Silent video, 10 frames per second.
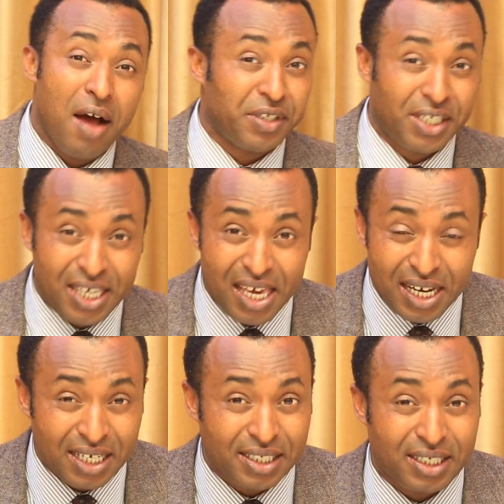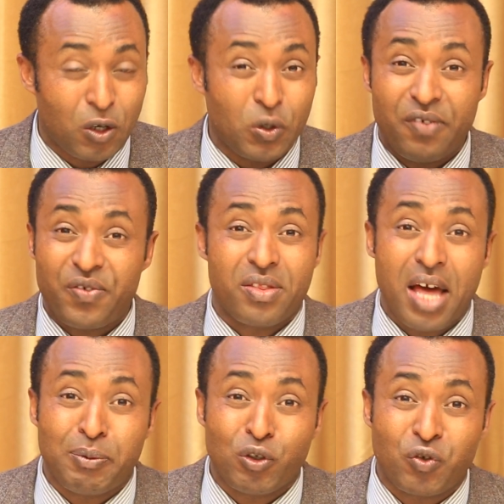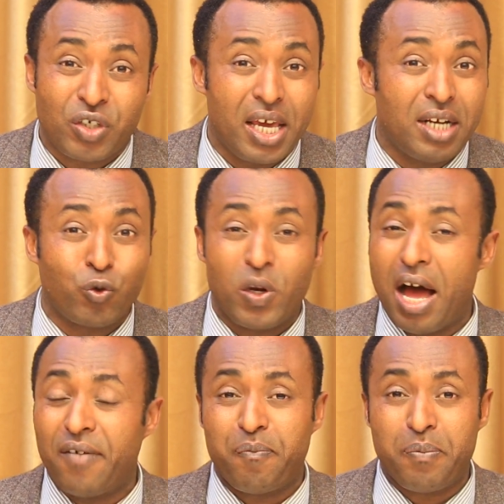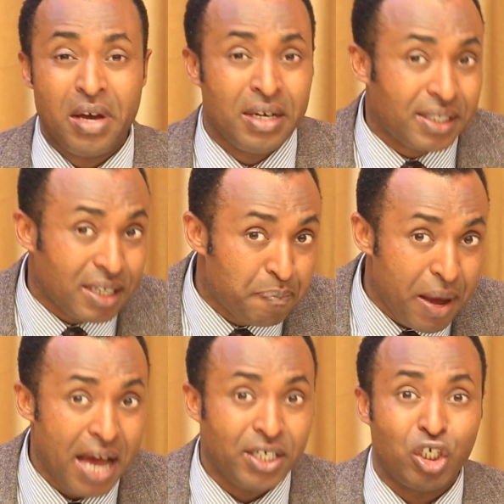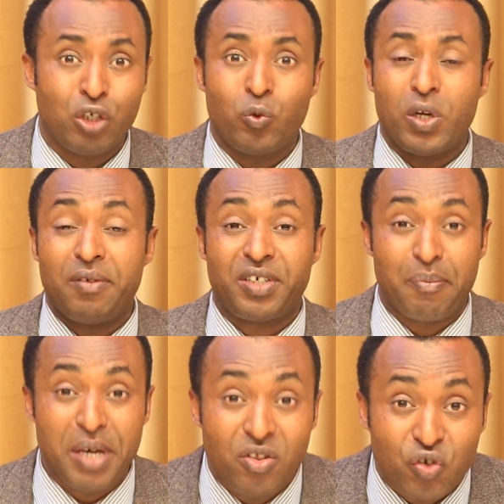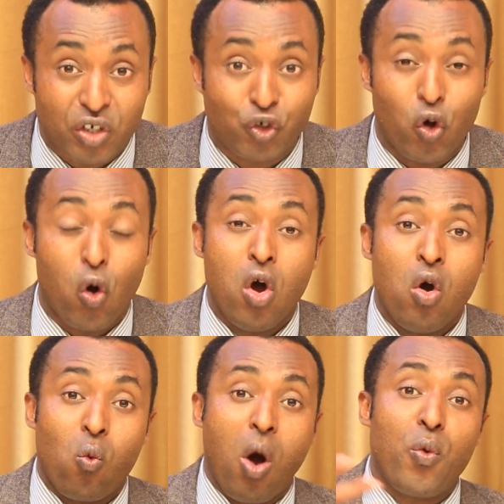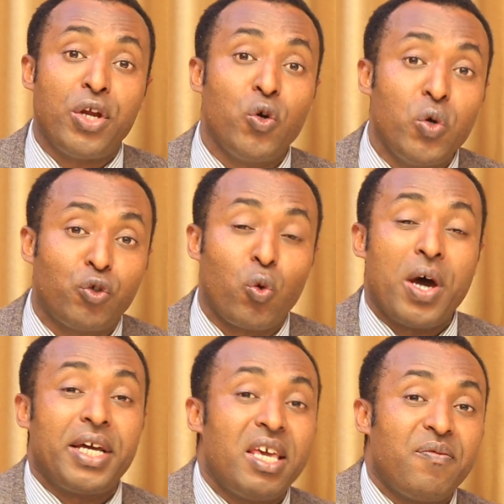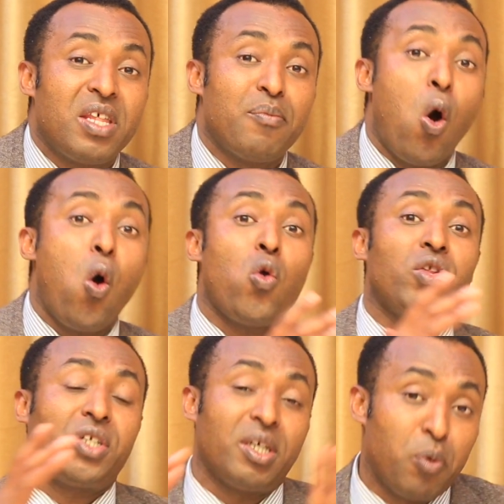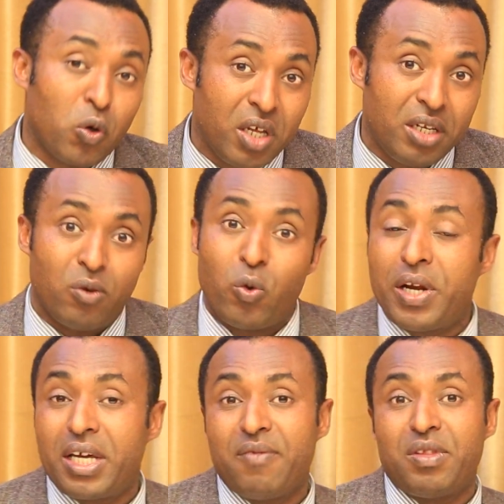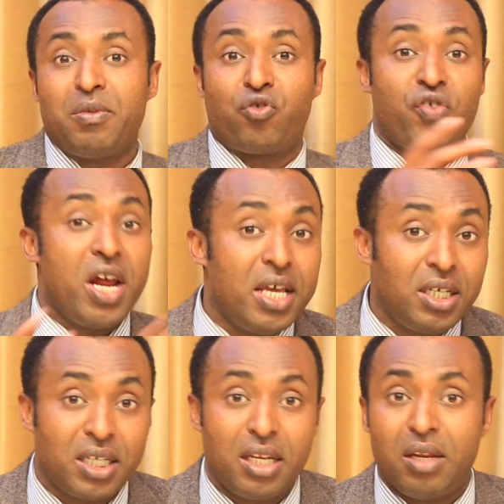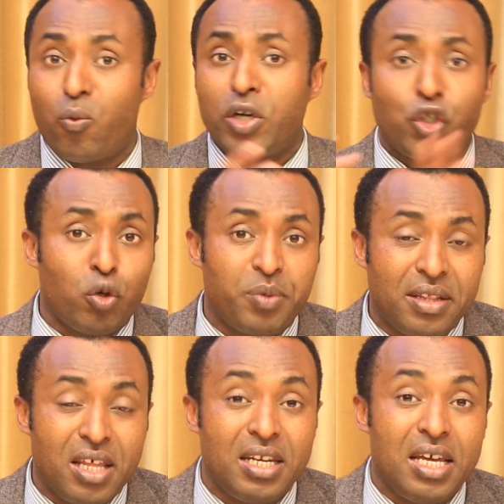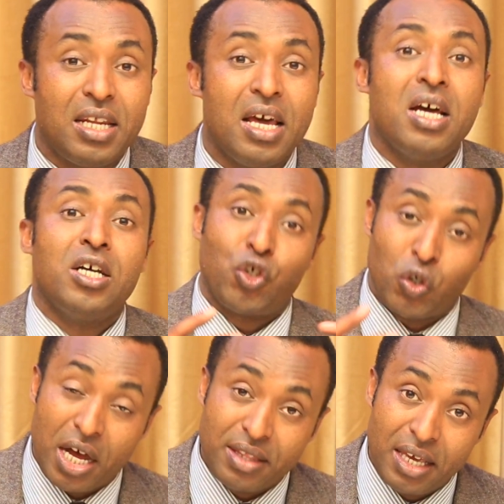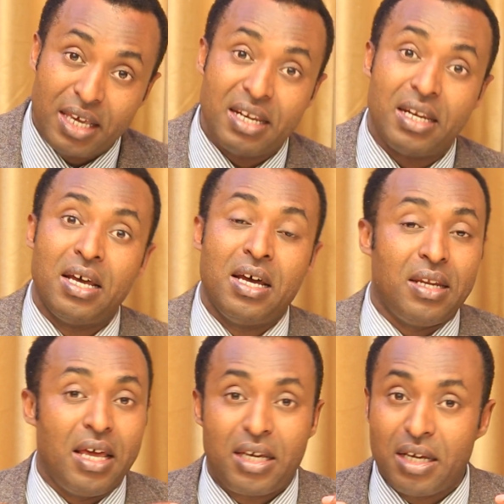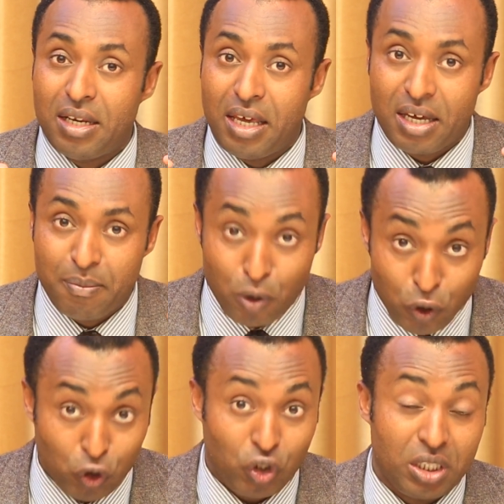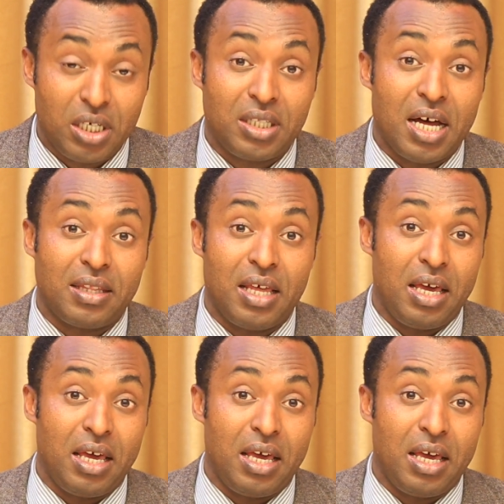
skills, different types of skills, will have some passion, will have some interest. So what we do is we want to give them all the support they need. We want to give them the trainings and the workshop that they need so that they can produce the thing that